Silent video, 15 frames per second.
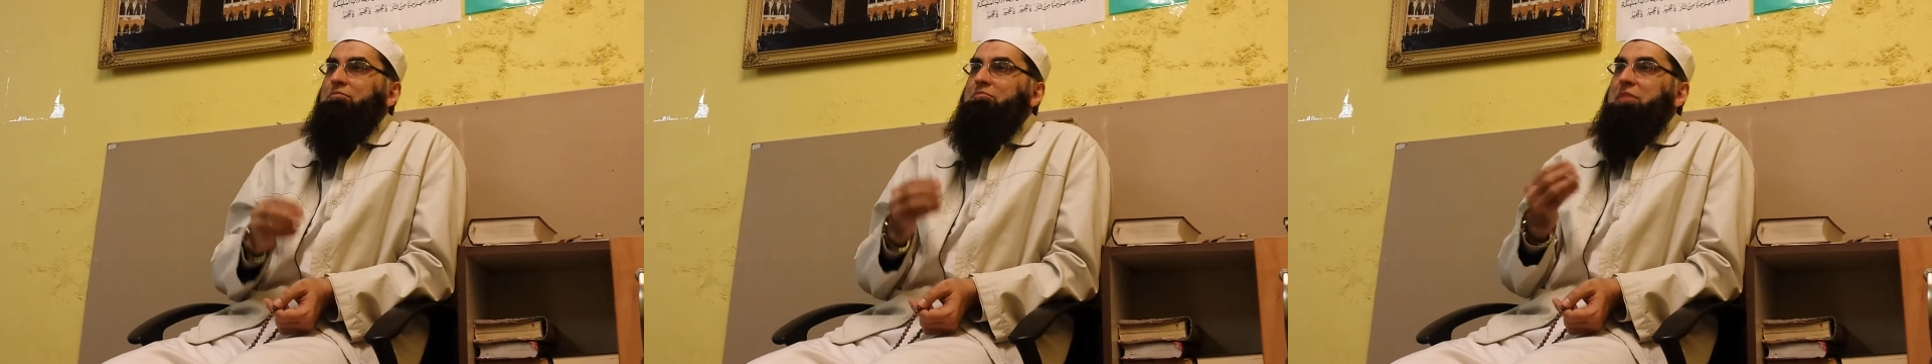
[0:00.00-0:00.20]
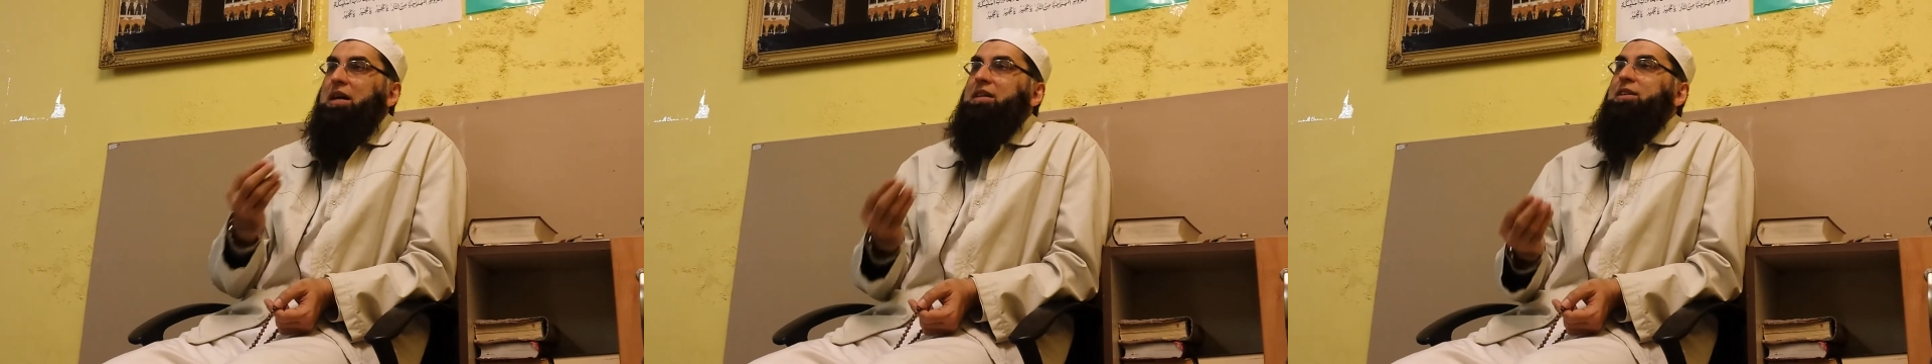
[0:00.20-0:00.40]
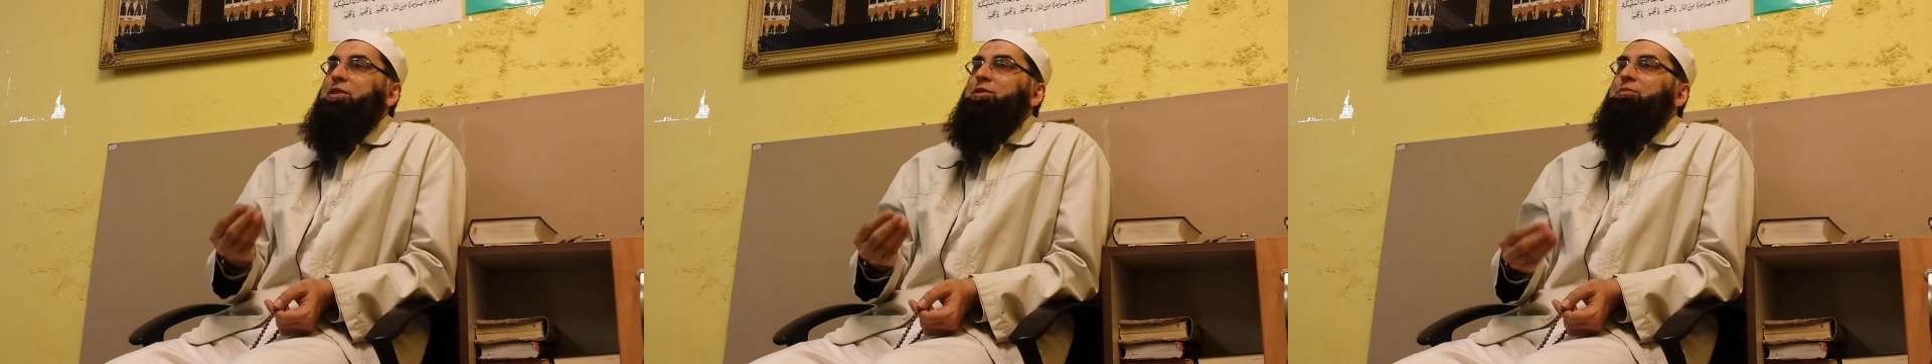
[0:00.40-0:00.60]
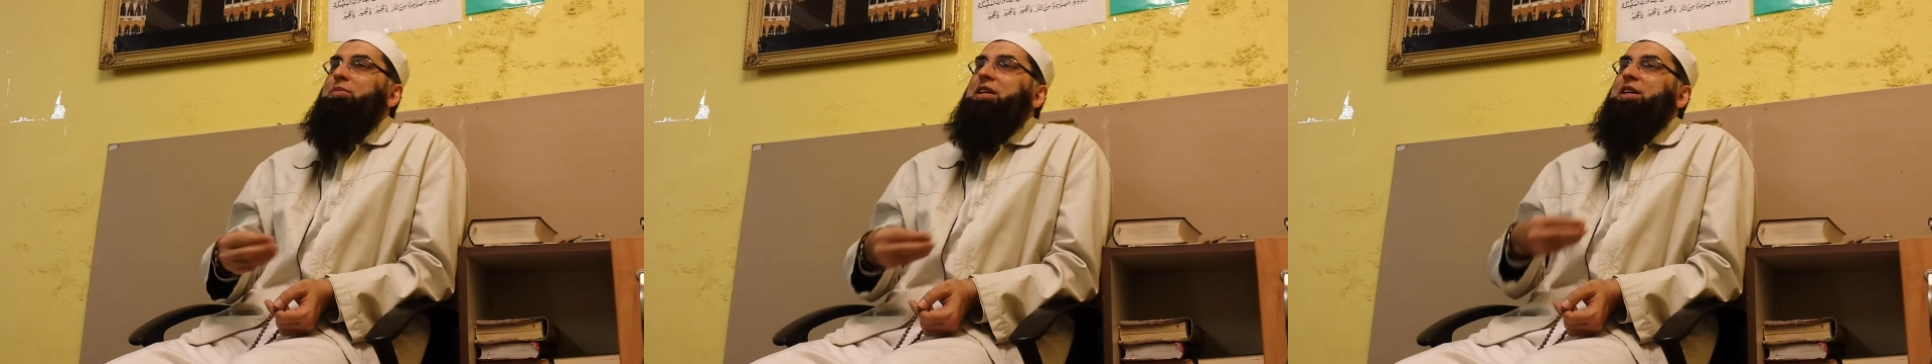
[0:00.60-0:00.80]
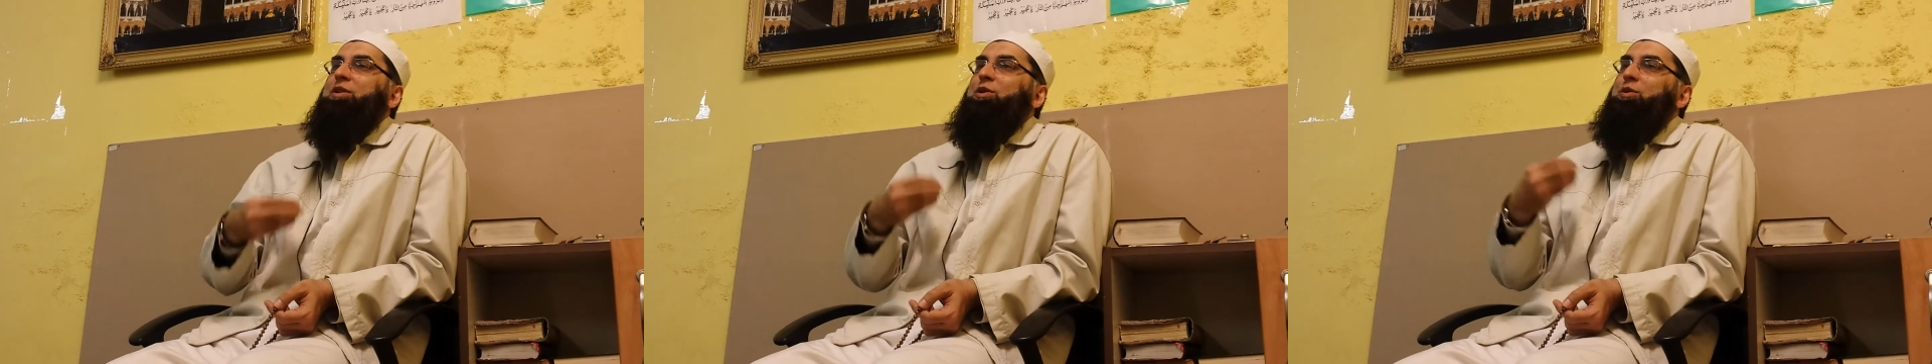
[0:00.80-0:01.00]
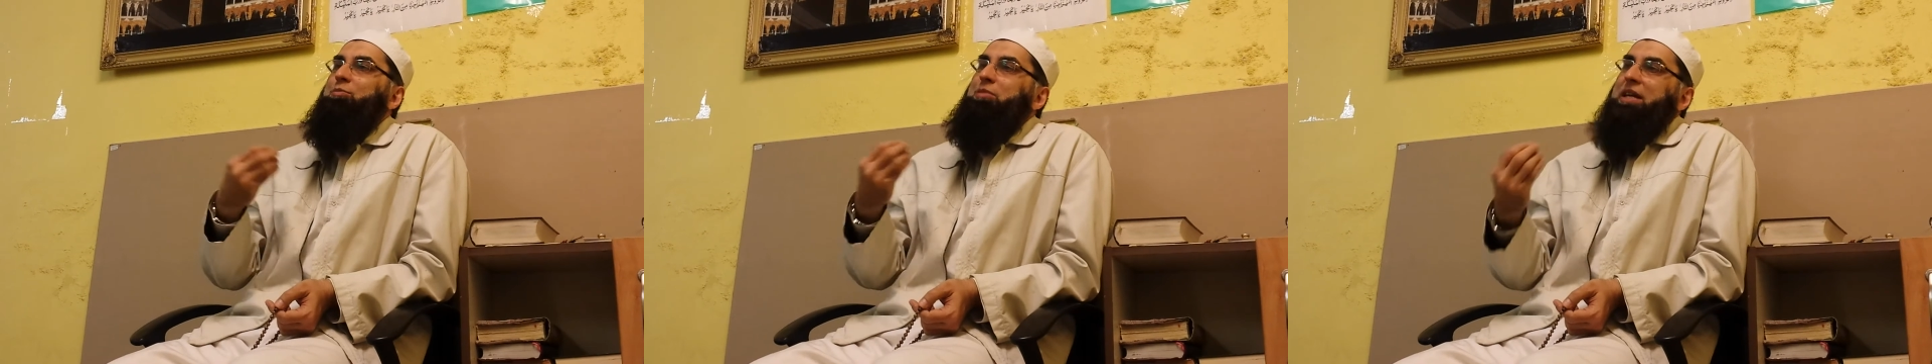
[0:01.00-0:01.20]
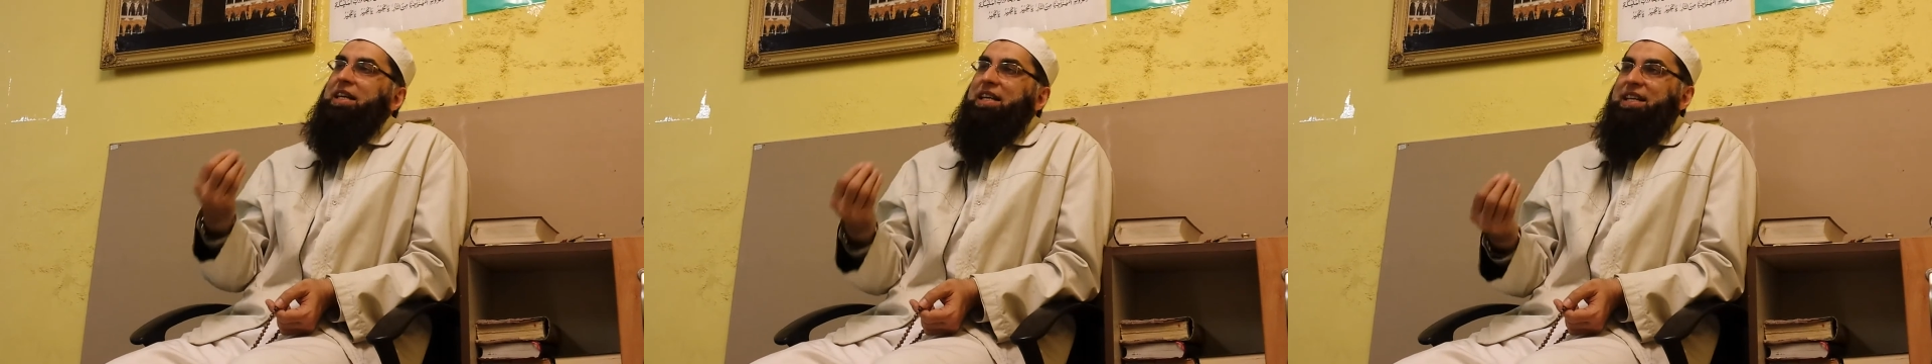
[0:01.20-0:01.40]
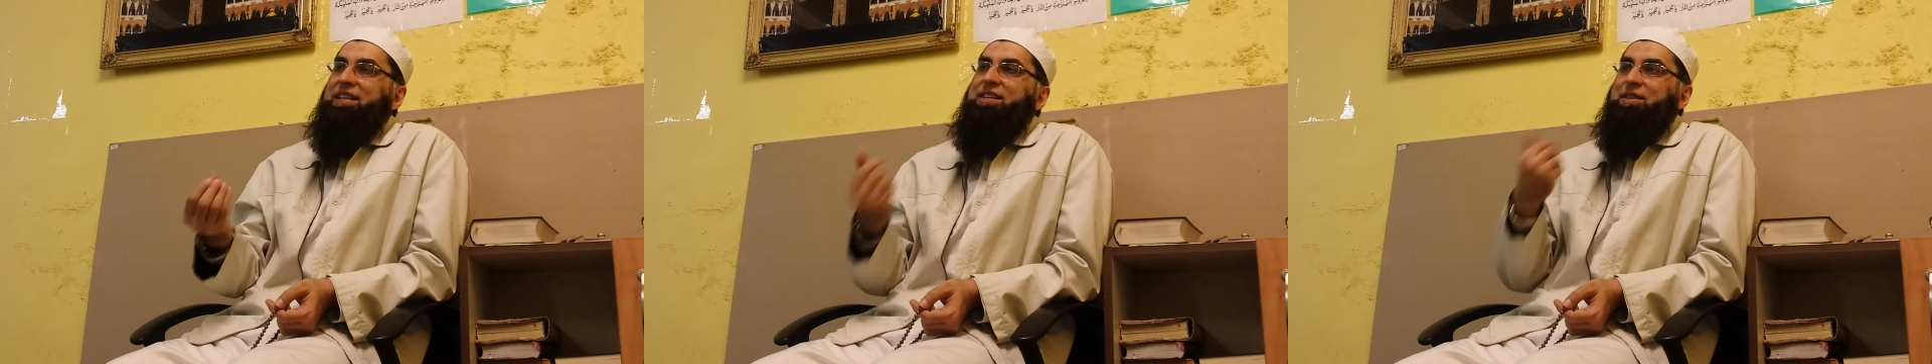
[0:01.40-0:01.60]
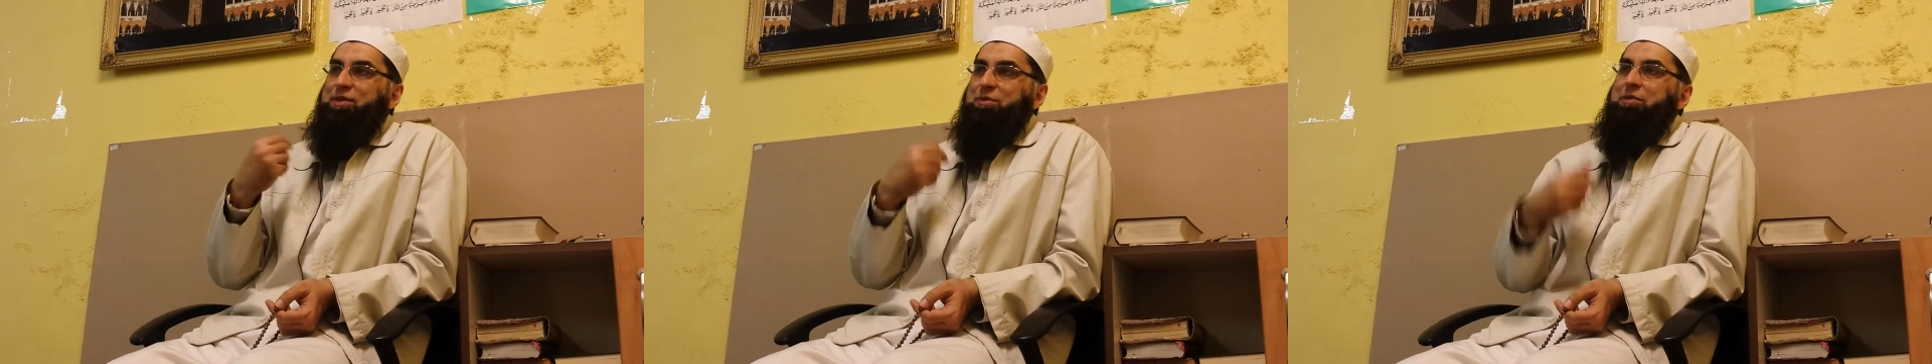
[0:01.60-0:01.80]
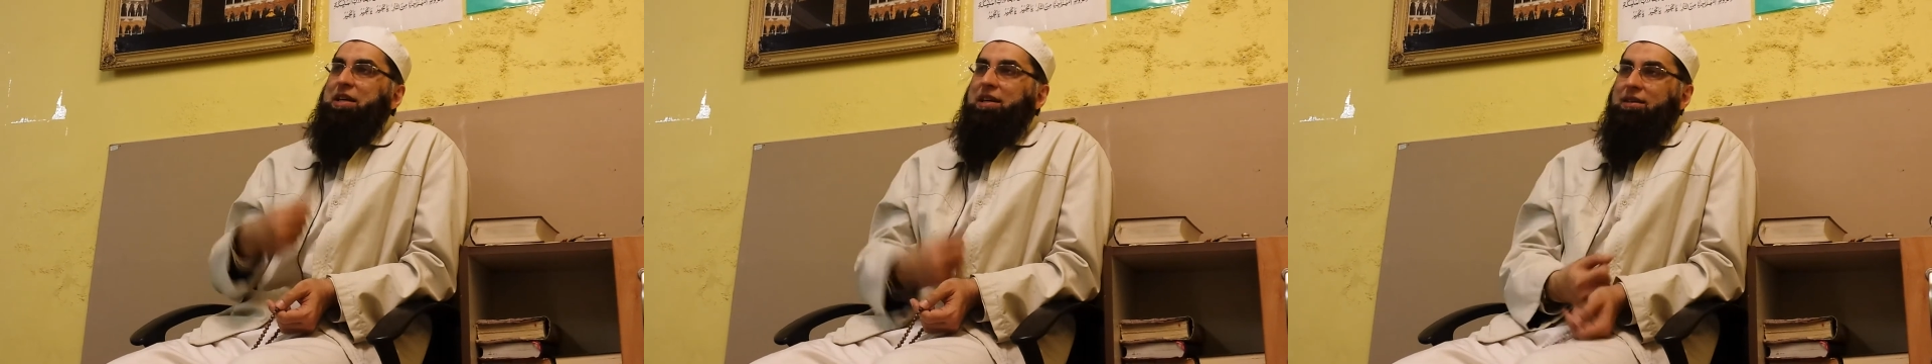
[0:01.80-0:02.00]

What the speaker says: but to be obedient to.